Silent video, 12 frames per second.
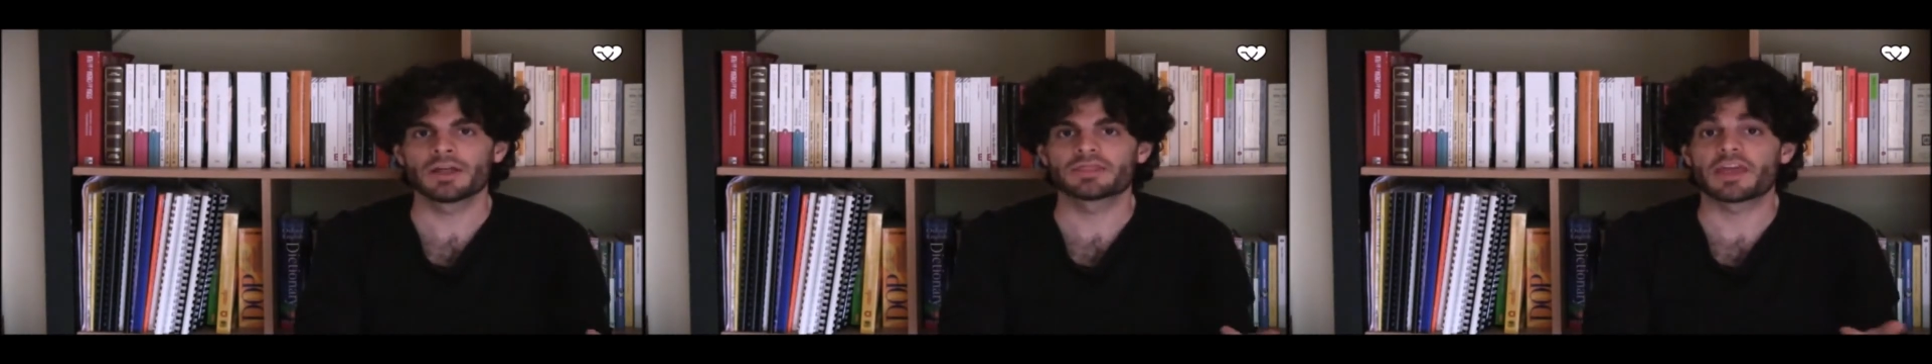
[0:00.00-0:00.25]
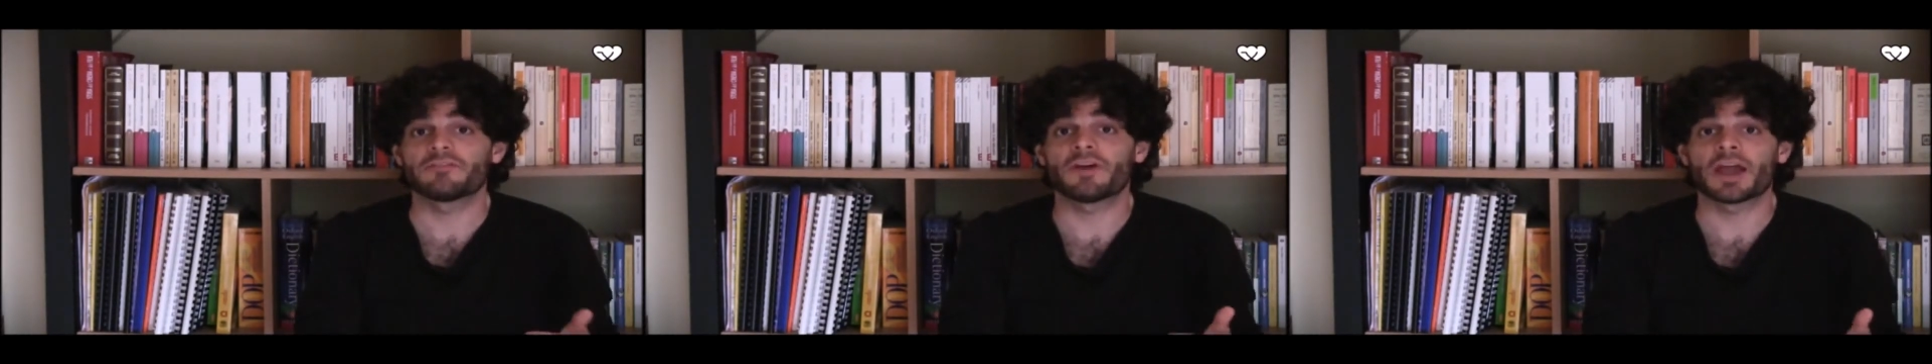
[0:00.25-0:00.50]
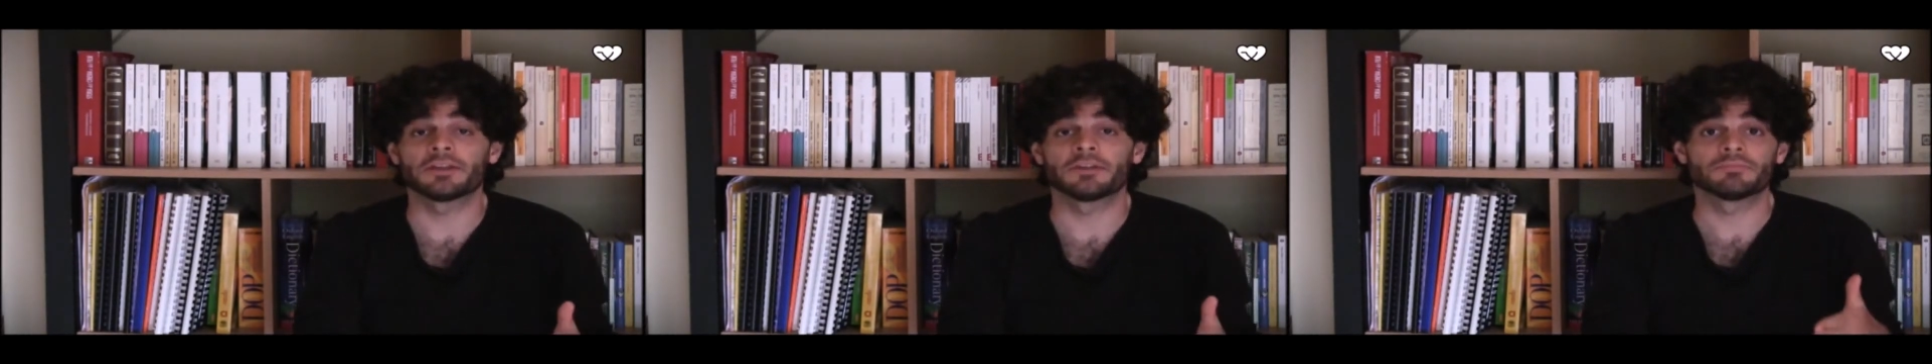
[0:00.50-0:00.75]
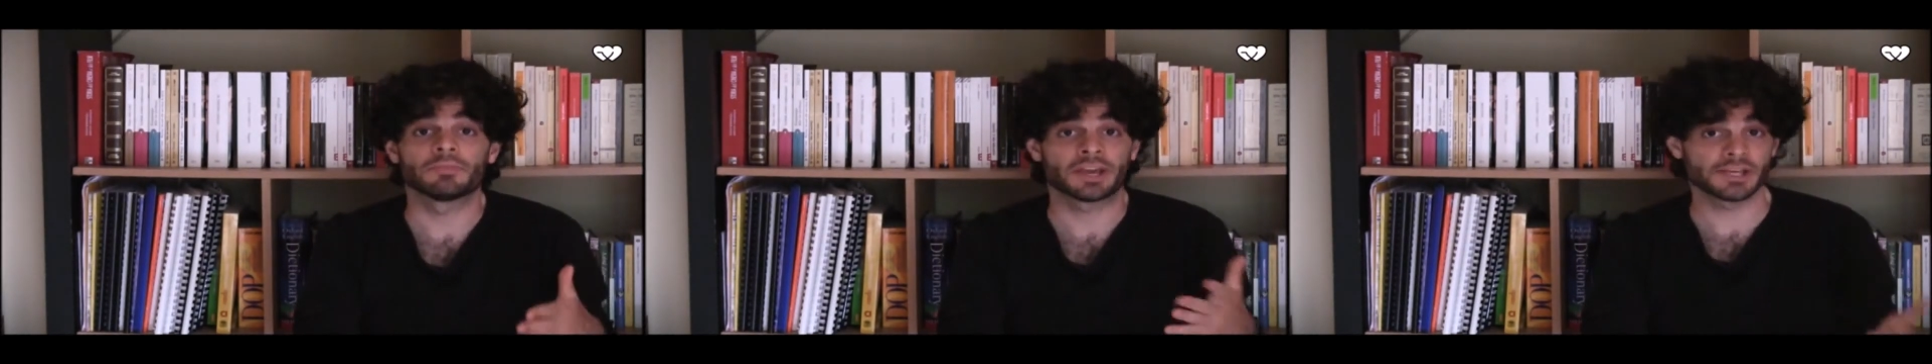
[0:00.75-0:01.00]
they
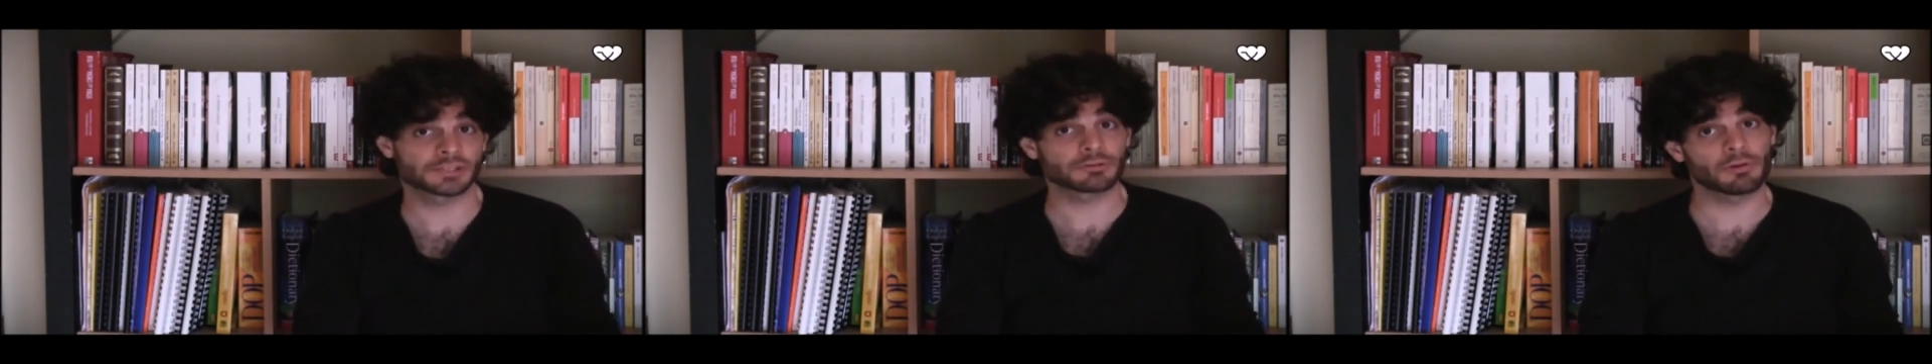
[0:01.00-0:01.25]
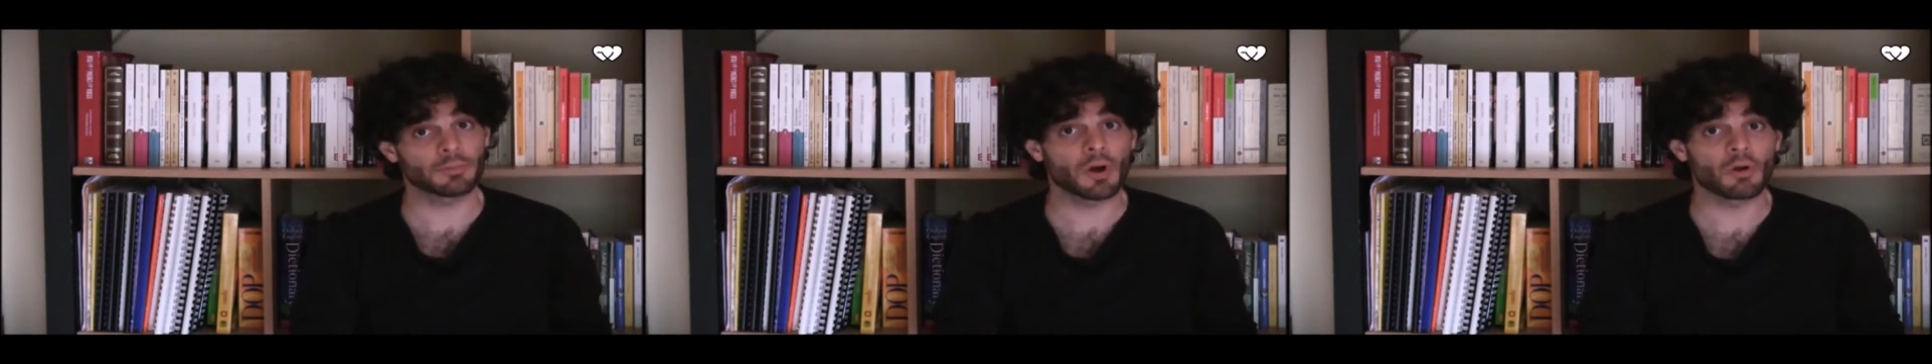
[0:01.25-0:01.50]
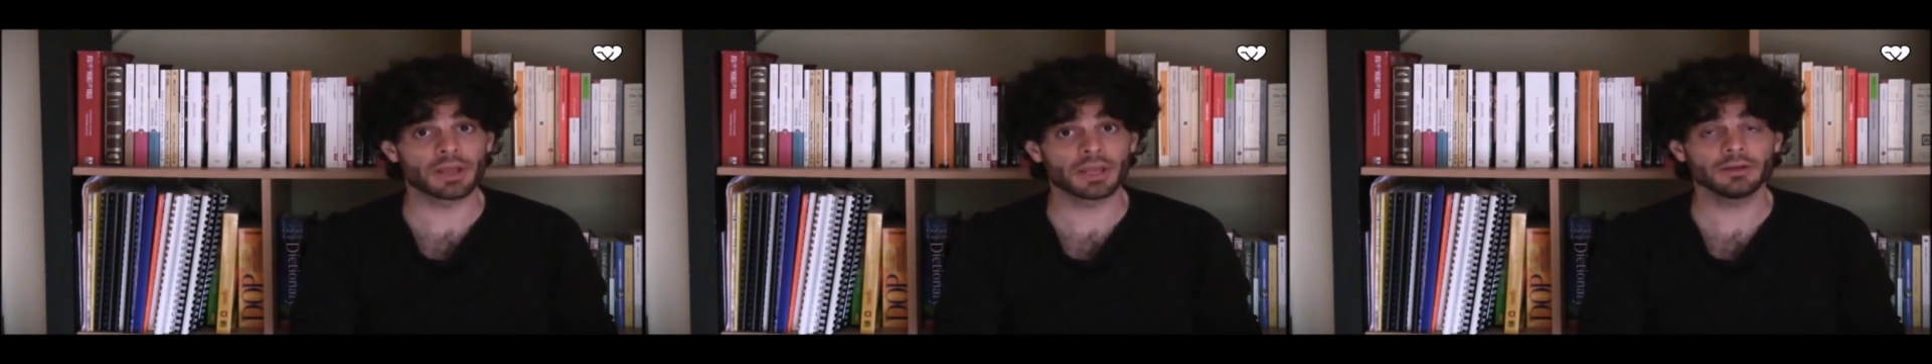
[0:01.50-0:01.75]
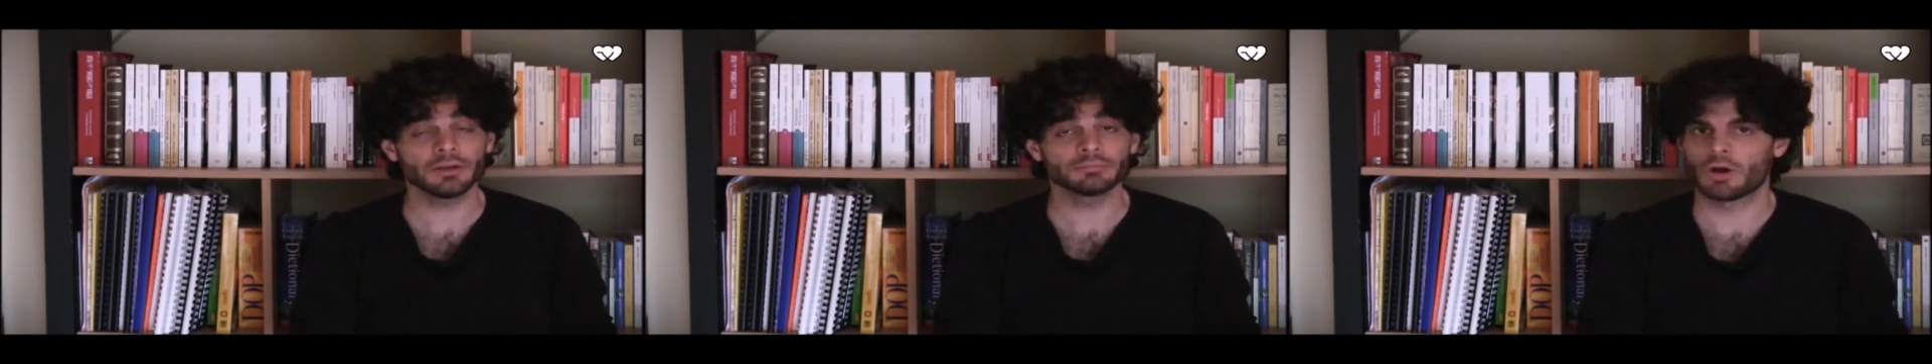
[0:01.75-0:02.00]
find history
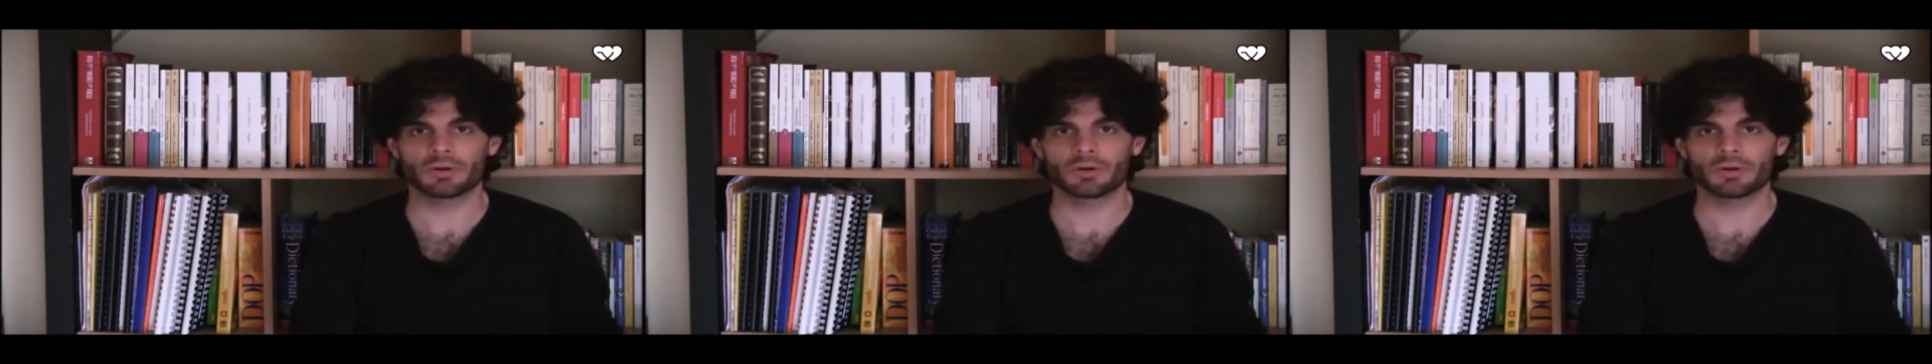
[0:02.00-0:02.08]
boring,